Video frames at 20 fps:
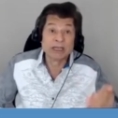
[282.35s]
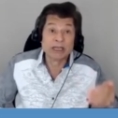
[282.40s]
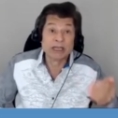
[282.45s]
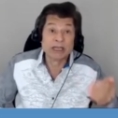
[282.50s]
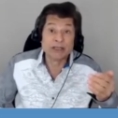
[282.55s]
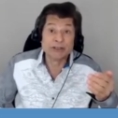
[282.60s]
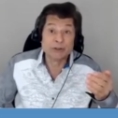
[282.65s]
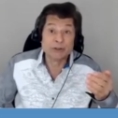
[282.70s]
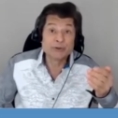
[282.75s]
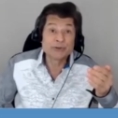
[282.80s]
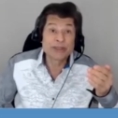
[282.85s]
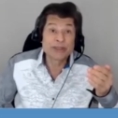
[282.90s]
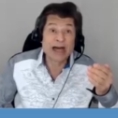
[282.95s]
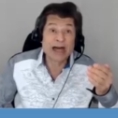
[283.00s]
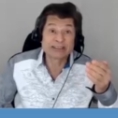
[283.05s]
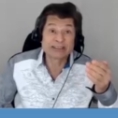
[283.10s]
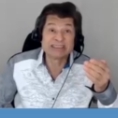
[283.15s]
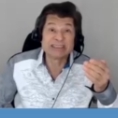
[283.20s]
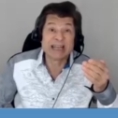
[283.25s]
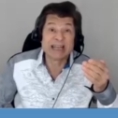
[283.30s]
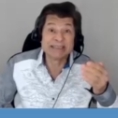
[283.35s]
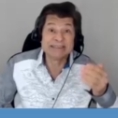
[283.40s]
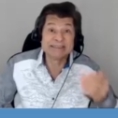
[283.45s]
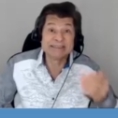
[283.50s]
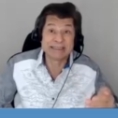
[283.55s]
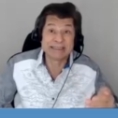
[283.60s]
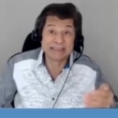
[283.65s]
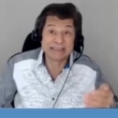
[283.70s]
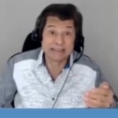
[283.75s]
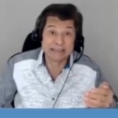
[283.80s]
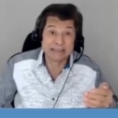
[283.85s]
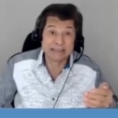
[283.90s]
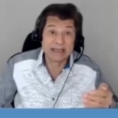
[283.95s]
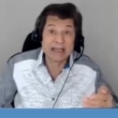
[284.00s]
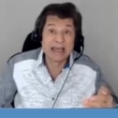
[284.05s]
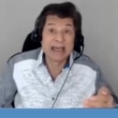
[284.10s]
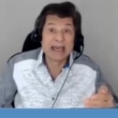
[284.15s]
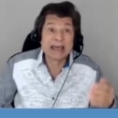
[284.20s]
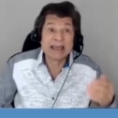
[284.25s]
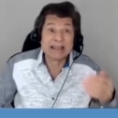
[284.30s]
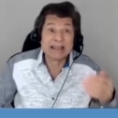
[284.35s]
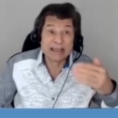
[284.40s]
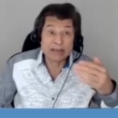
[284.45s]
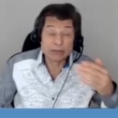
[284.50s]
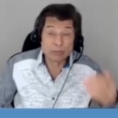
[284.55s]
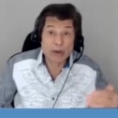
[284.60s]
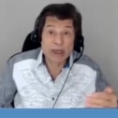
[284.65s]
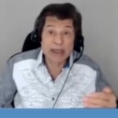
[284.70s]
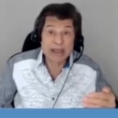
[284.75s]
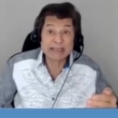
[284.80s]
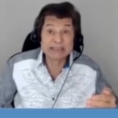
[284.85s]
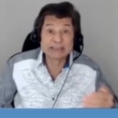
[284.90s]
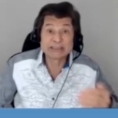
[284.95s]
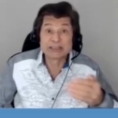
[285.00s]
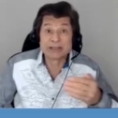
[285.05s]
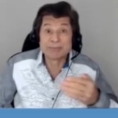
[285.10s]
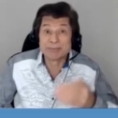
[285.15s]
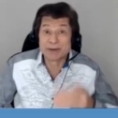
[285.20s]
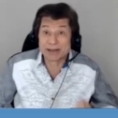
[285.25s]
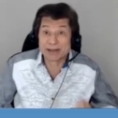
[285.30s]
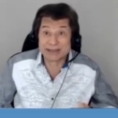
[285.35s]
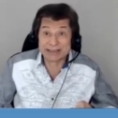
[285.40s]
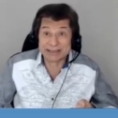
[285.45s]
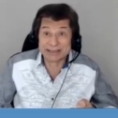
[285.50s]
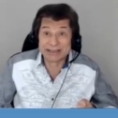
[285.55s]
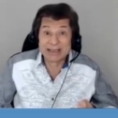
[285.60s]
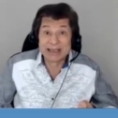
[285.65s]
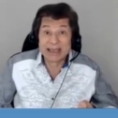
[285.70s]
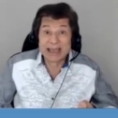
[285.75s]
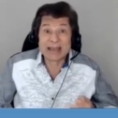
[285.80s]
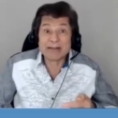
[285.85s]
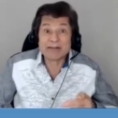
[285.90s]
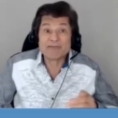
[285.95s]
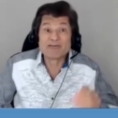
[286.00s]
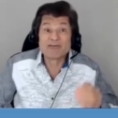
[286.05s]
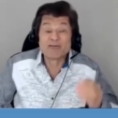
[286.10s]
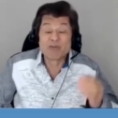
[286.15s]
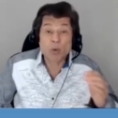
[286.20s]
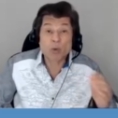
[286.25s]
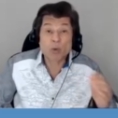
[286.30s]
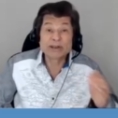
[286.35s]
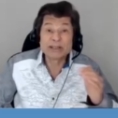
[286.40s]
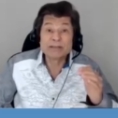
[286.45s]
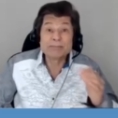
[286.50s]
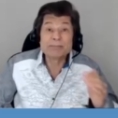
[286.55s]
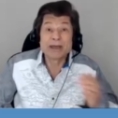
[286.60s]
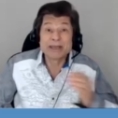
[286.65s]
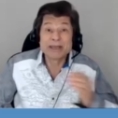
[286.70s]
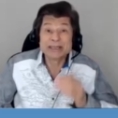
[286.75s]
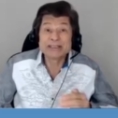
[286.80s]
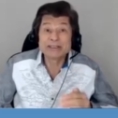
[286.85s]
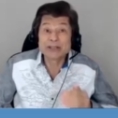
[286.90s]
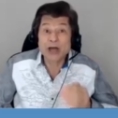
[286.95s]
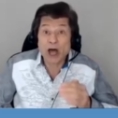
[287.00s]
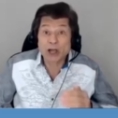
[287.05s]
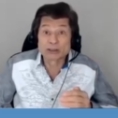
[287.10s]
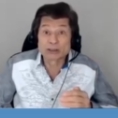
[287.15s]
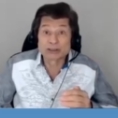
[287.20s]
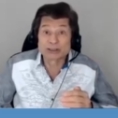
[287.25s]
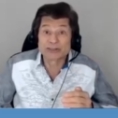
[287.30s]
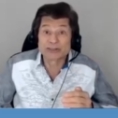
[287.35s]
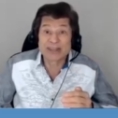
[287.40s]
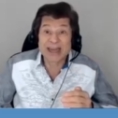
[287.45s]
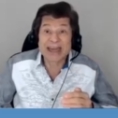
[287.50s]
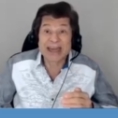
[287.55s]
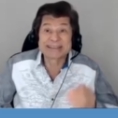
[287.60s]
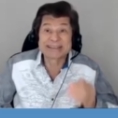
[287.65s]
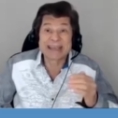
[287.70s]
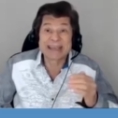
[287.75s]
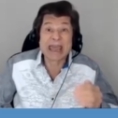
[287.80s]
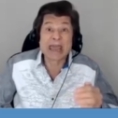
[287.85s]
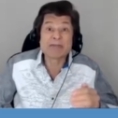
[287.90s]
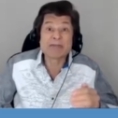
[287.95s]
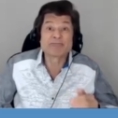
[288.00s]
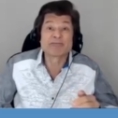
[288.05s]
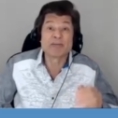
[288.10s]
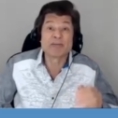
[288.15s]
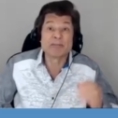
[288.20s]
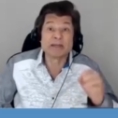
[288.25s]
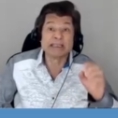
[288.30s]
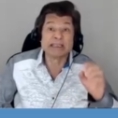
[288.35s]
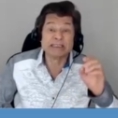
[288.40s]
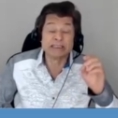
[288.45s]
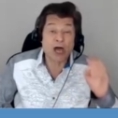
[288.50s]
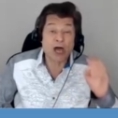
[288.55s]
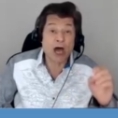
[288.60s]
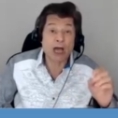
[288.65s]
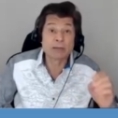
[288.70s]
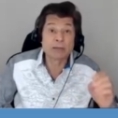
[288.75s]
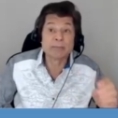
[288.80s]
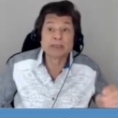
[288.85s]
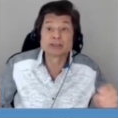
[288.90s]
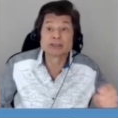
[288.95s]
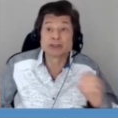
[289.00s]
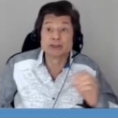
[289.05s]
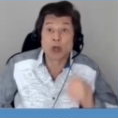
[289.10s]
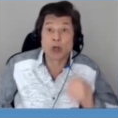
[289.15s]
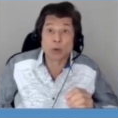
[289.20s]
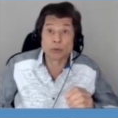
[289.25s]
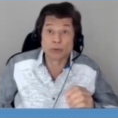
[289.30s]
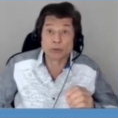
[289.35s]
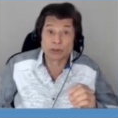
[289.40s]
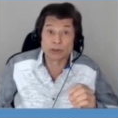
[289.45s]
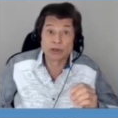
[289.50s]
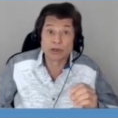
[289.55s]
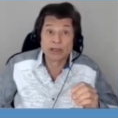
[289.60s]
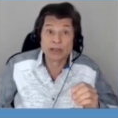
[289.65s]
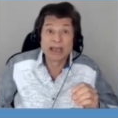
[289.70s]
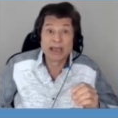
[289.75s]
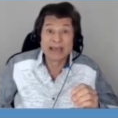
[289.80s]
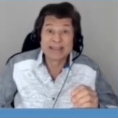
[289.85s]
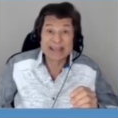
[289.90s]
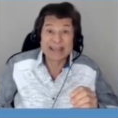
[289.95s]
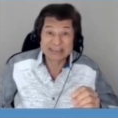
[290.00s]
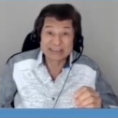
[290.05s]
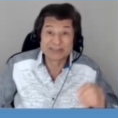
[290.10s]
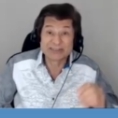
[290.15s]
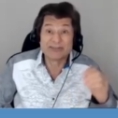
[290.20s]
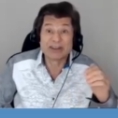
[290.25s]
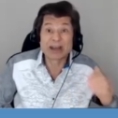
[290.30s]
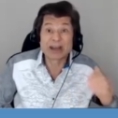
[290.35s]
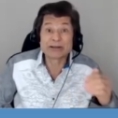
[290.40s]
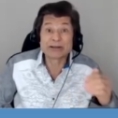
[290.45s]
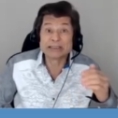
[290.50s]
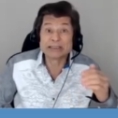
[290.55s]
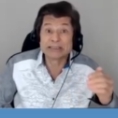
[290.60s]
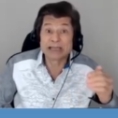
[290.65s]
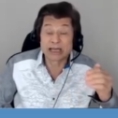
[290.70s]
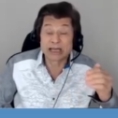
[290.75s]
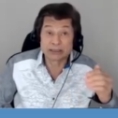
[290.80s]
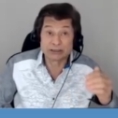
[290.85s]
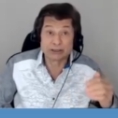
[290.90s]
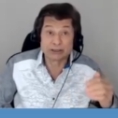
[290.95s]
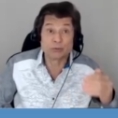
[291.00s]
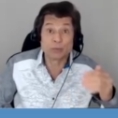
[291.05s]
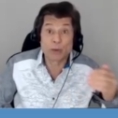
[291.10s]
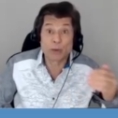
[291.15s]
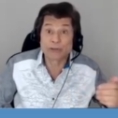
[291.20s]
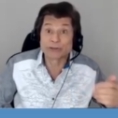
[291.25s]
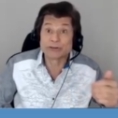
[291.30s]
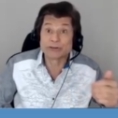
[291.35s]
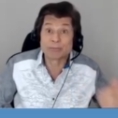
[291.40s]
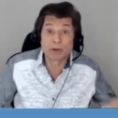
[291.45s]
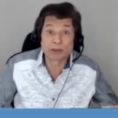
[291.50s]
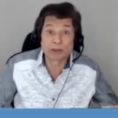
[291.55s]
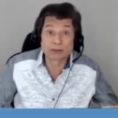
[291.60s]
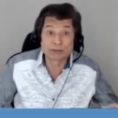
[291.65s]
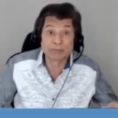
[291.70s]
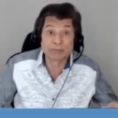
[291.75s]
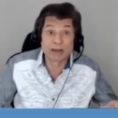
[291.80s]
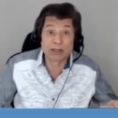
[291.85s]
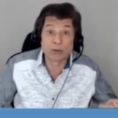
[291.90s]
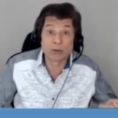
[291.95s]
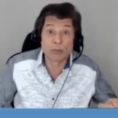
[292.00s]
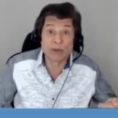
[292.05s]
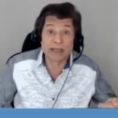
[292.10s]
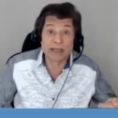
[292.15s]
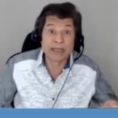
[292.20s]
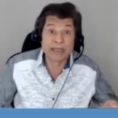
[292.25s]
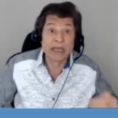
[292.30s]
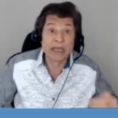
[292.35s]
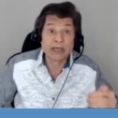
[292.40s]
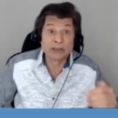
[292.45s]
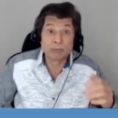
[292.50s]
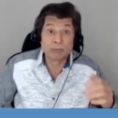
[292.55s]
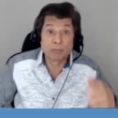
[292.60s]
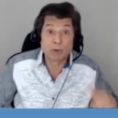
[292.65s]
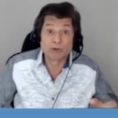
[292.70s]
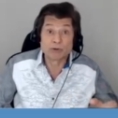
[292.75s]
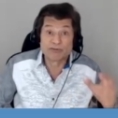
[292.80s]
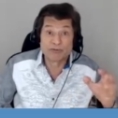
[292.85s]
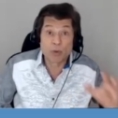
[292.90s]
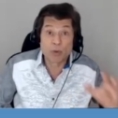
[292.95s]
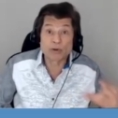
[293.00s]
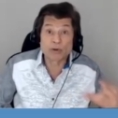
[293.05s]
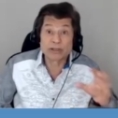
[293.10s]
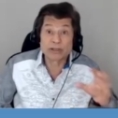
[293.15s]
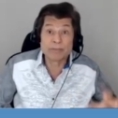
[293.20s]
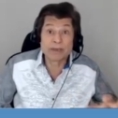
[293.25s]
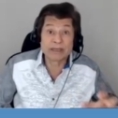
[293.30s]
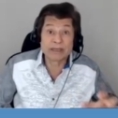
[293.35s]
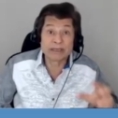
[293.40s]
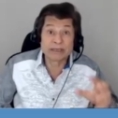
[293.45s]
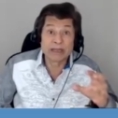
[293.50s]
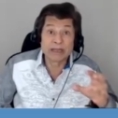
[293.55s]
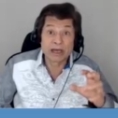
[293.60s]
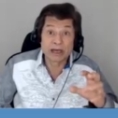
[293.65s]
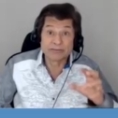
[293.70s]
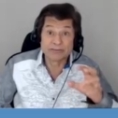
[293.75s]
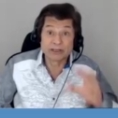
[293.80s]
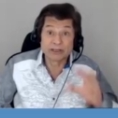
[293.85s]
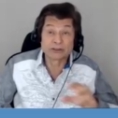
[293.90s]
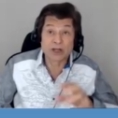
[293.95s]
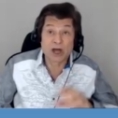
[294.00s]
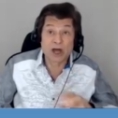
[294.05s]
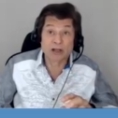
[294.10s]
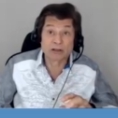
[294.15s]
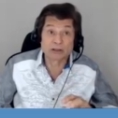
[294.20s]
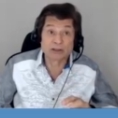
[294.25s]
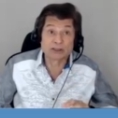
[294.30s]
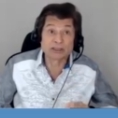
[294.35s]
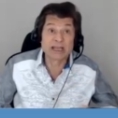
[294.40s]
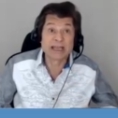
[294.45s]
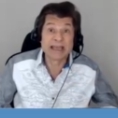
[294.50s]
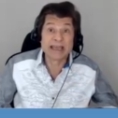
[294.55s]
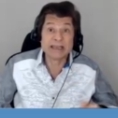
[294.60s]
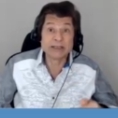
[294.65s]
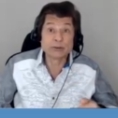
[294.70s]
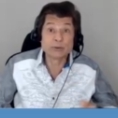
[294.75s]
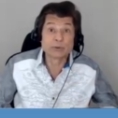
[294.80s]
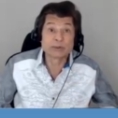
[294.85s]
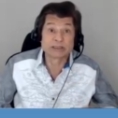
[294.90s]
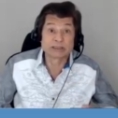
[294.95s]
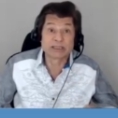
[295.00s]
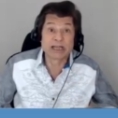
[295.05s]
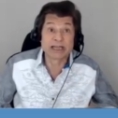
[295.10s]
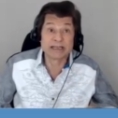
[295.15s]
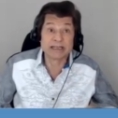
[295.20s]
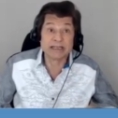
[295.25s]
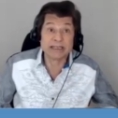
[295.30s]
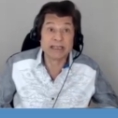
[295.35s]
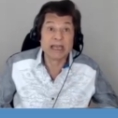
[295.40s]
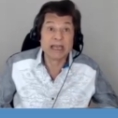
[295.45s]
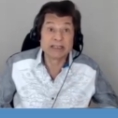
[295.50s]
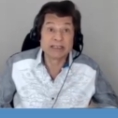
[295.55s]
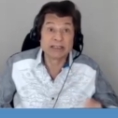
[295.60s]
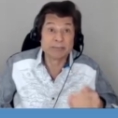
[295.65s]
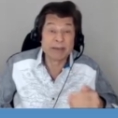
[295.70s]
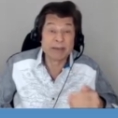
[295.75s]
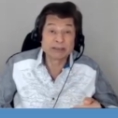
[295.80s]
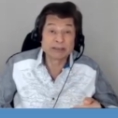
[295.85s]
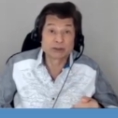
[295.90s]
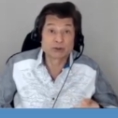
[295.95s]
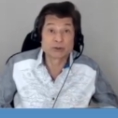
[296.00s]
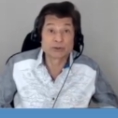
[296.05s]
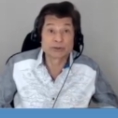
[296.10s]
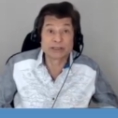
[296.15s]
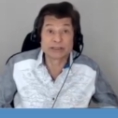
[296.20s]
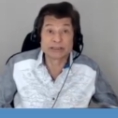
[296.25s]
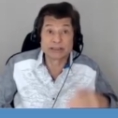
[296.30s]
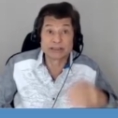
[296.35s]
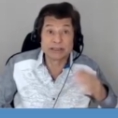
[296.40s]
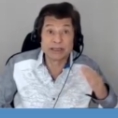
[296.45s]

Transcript: In 2019, they raised the money, and $40 million of that came from an anonymous donor. That's a very intelligent, wealthy person, by the way, to put 40 million of their dollars into a study to make sure that the